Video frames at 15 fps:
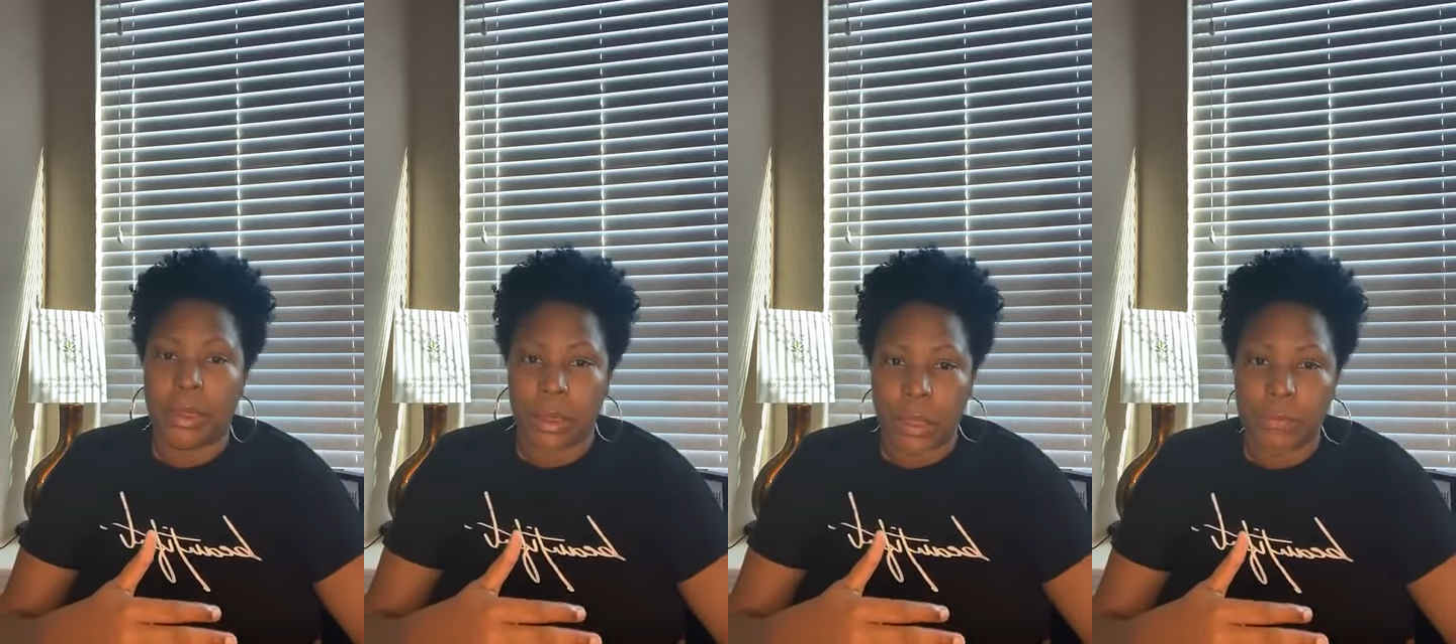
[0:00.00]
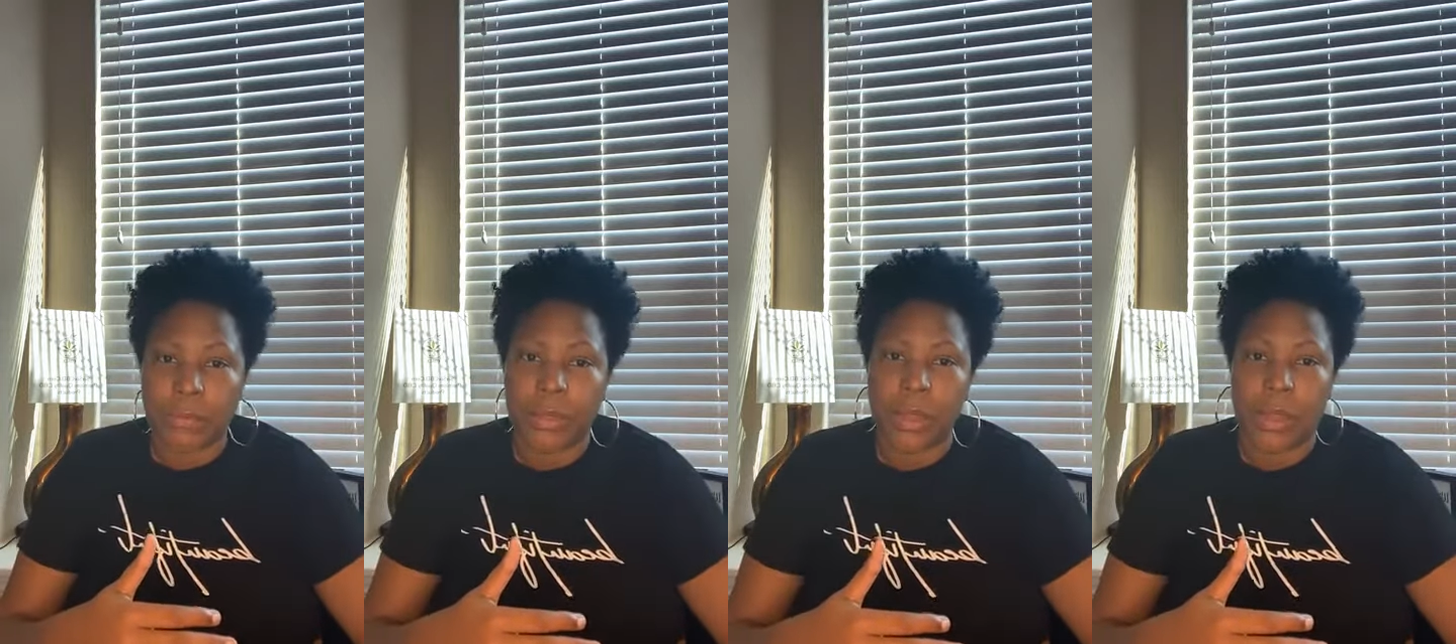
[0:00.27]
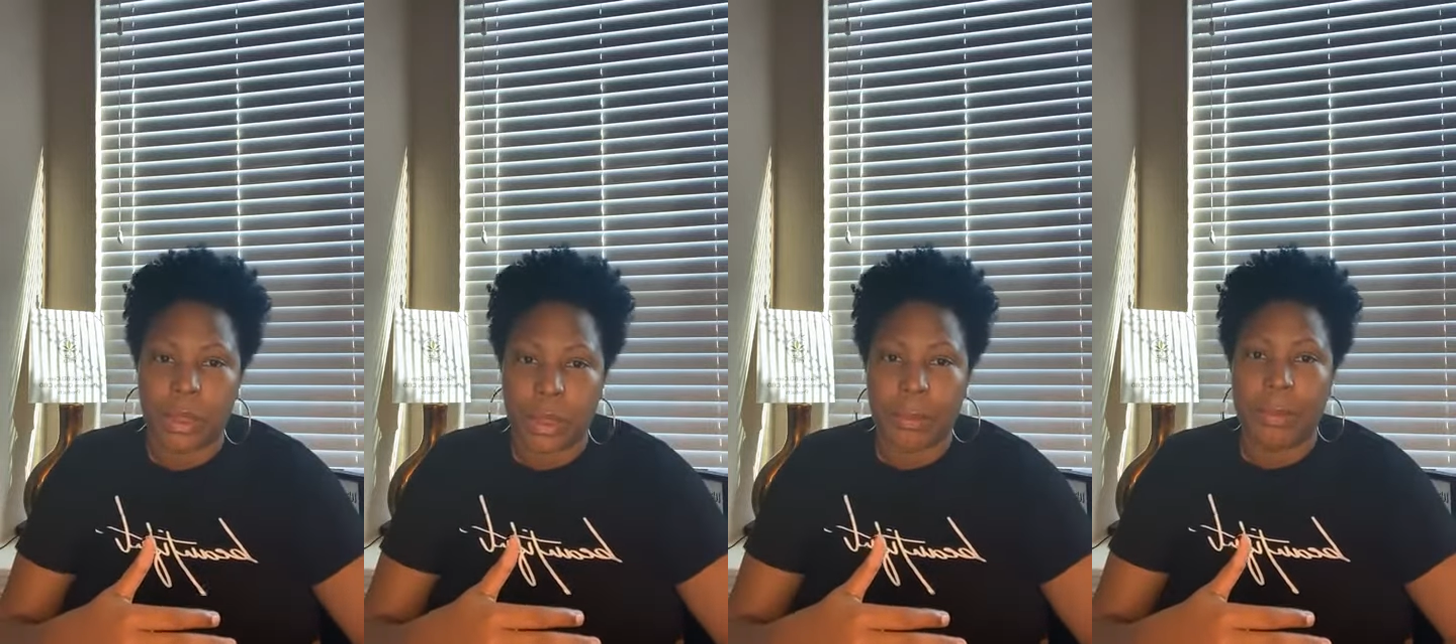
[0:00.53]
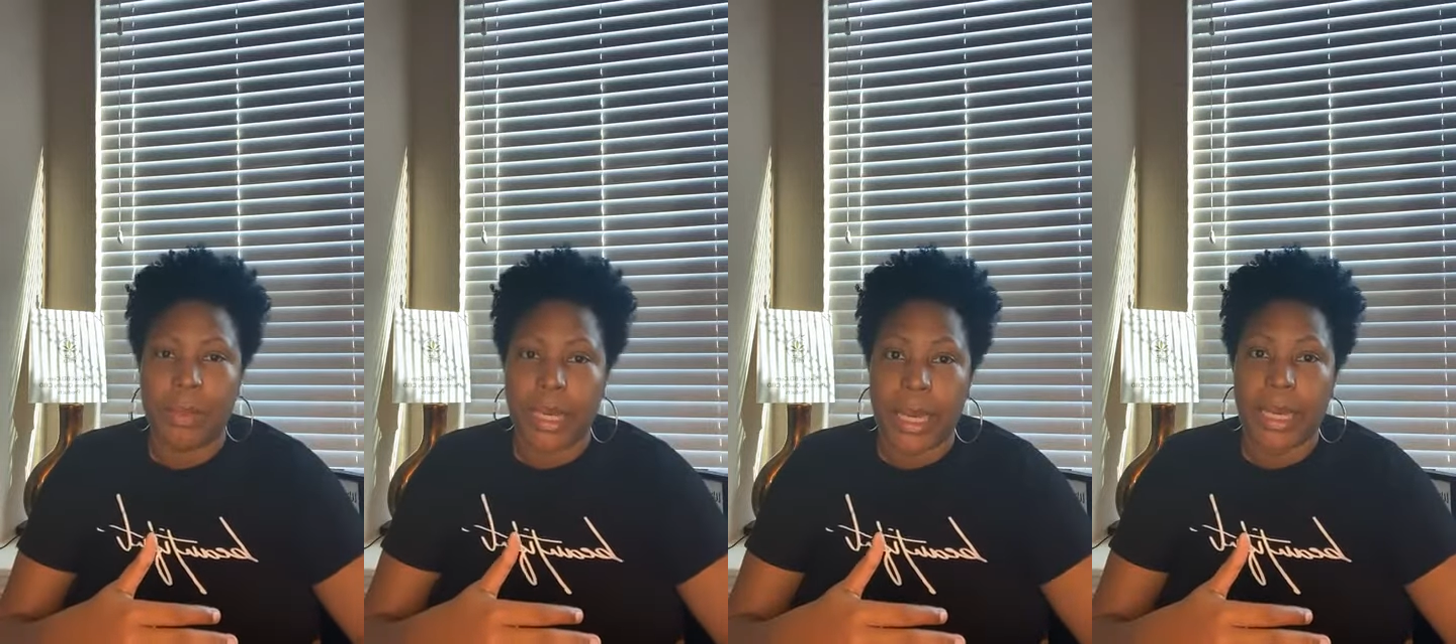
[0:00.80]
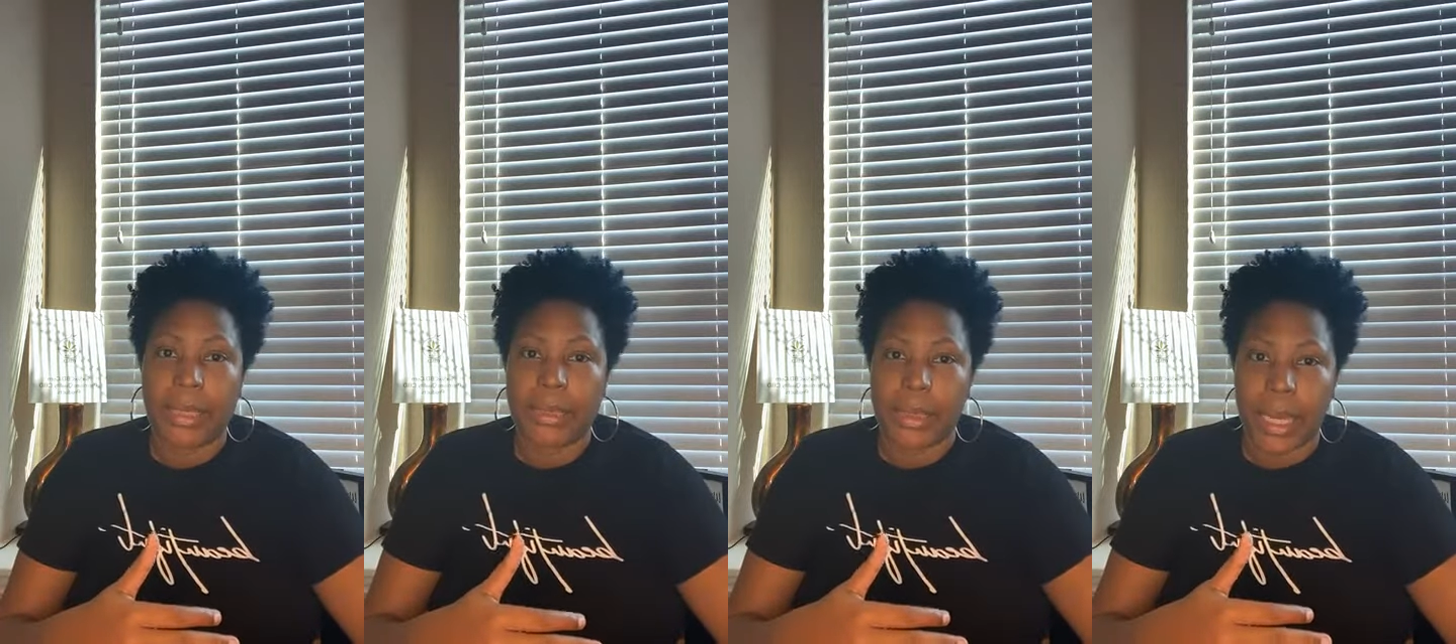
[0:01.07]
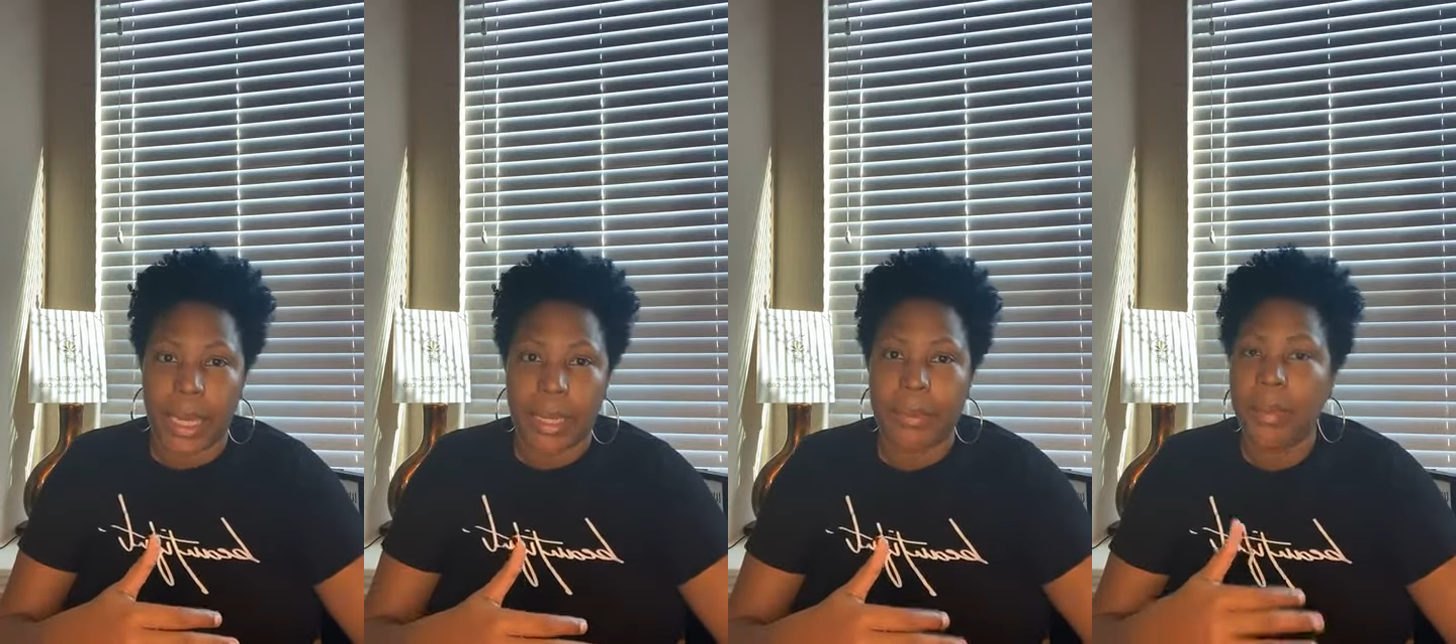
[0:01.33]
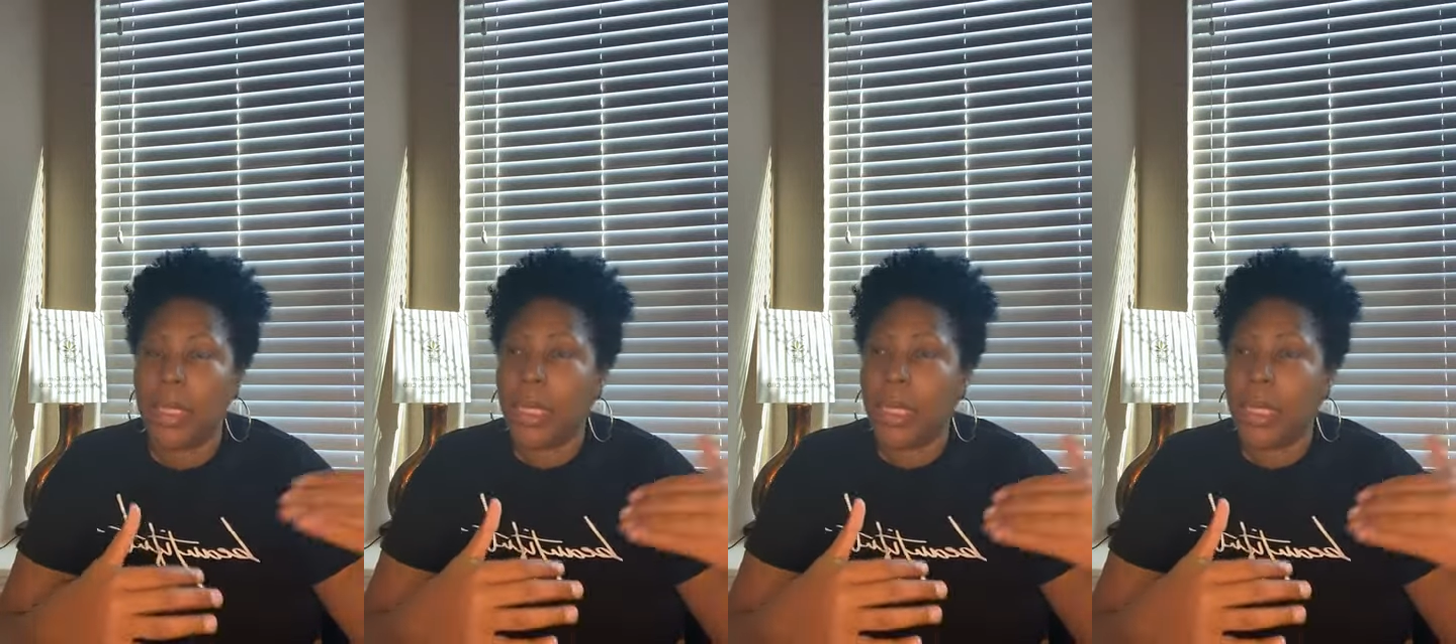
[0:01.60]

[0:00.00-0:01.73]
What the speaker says: sit for the CPA exam.